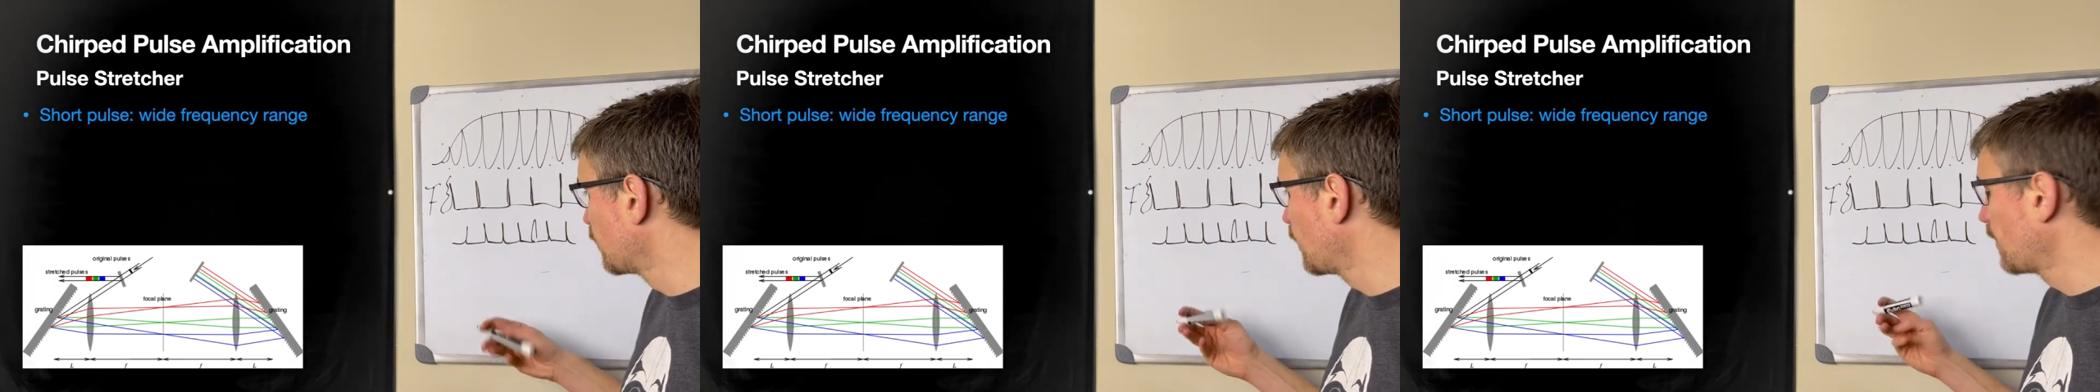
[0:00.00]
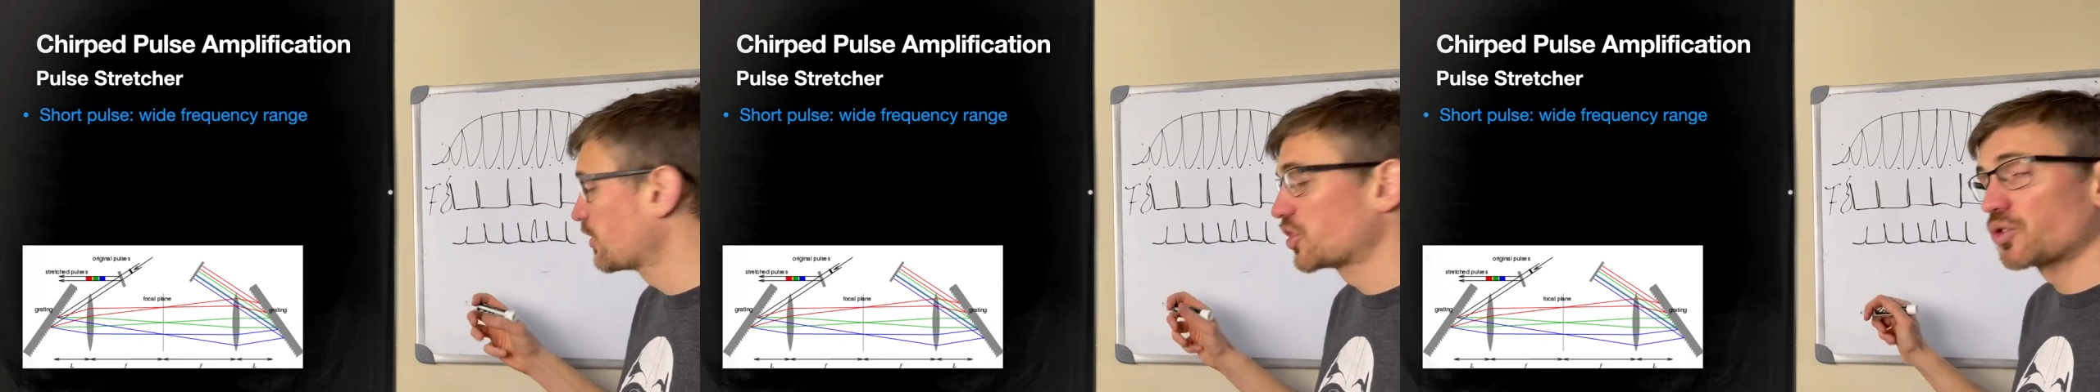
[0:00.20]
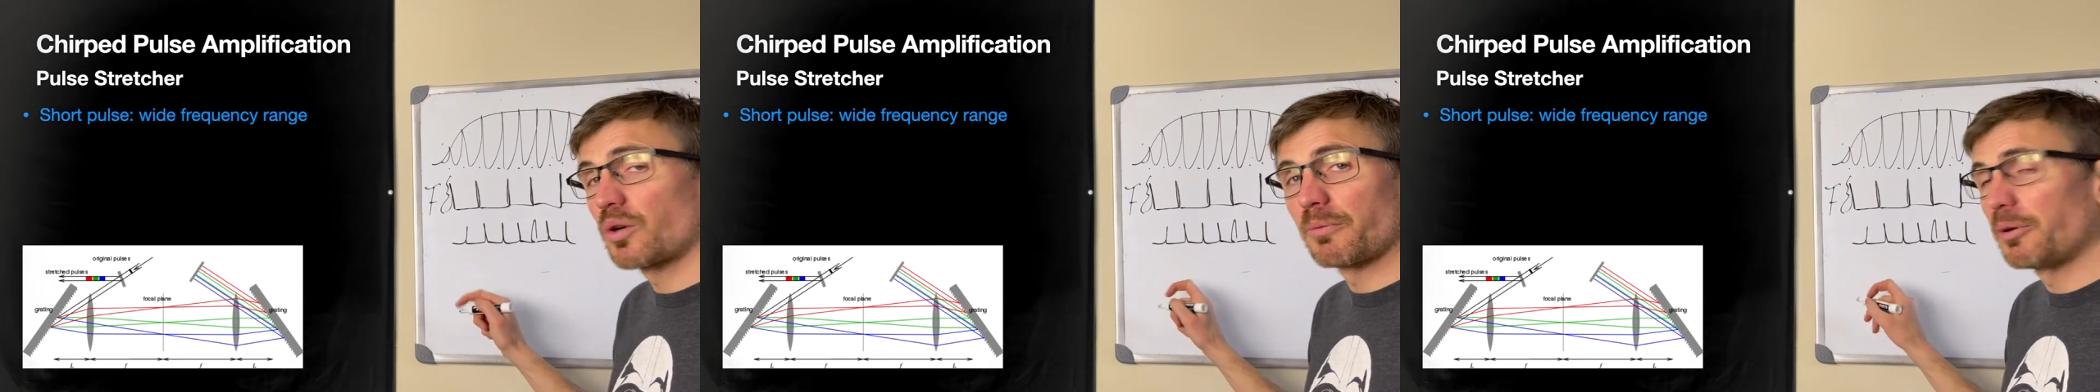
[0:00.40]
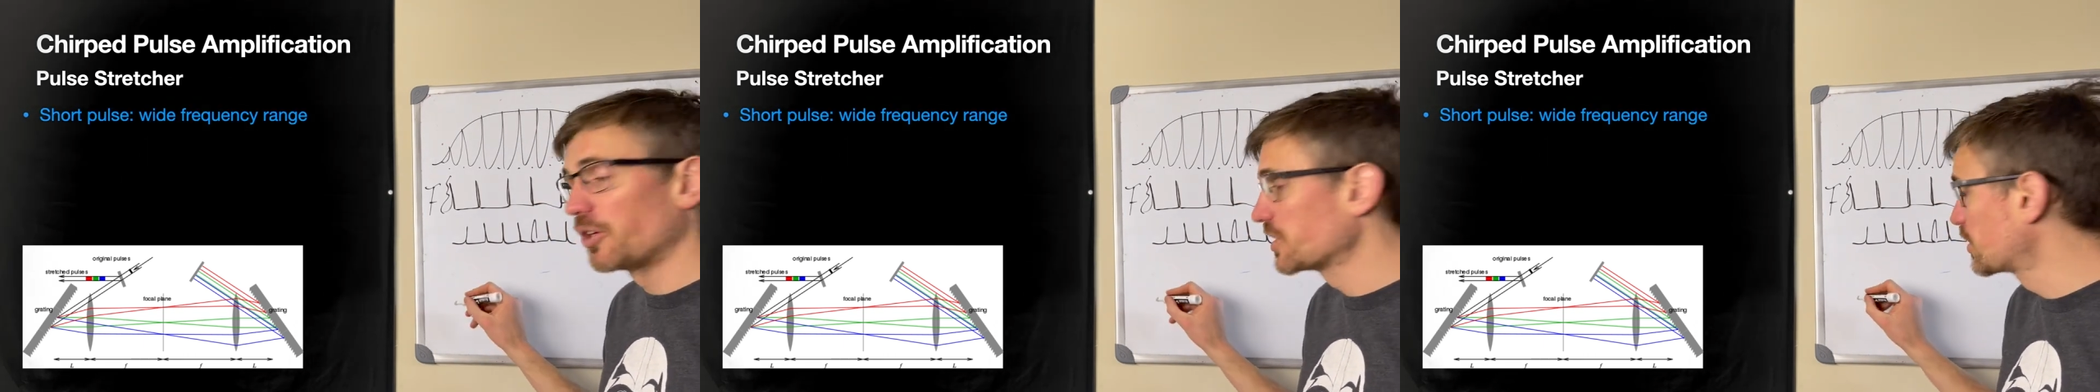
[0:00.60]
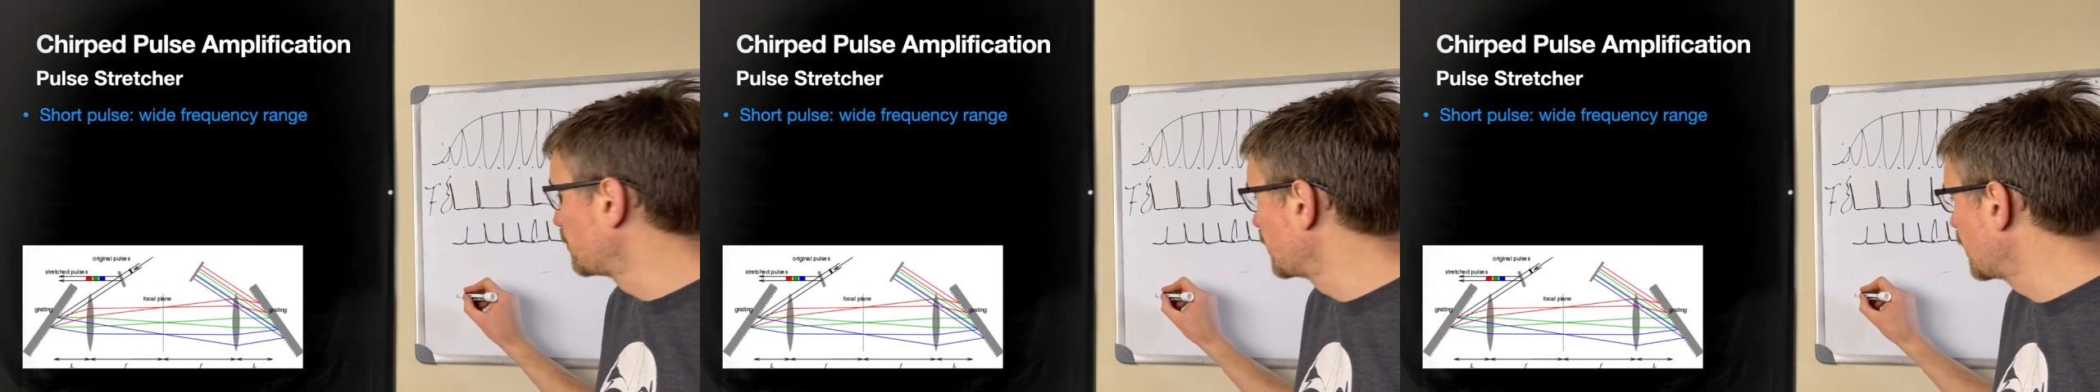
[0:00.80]
we have a short
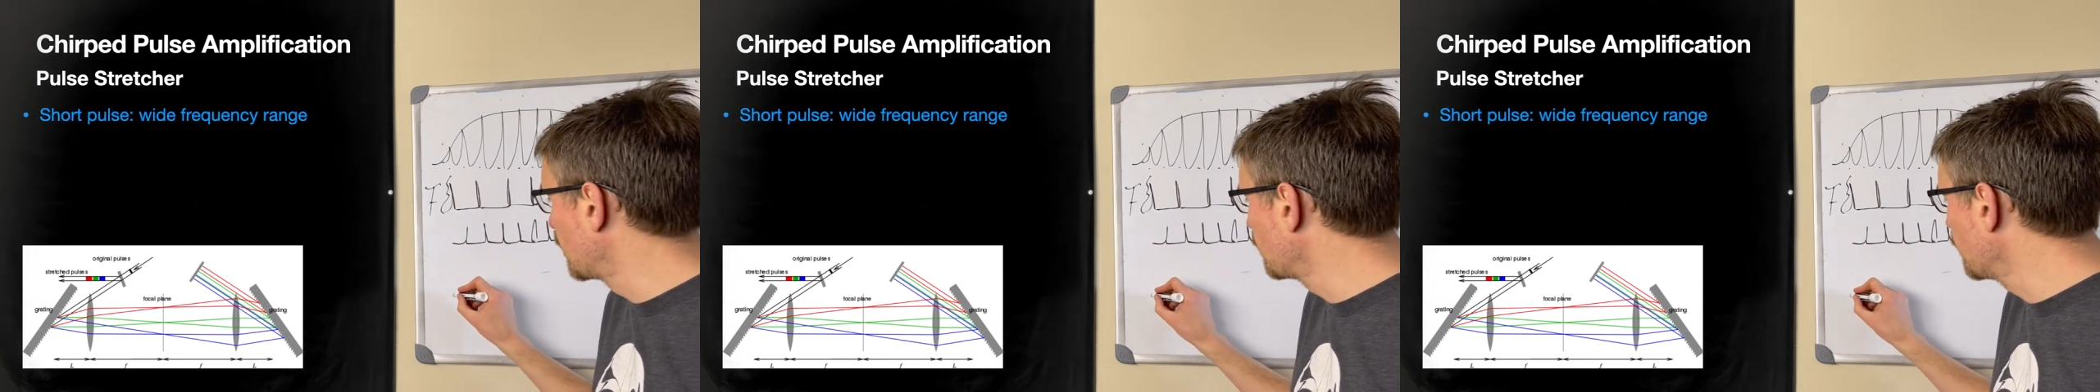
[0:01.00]
pulse to begin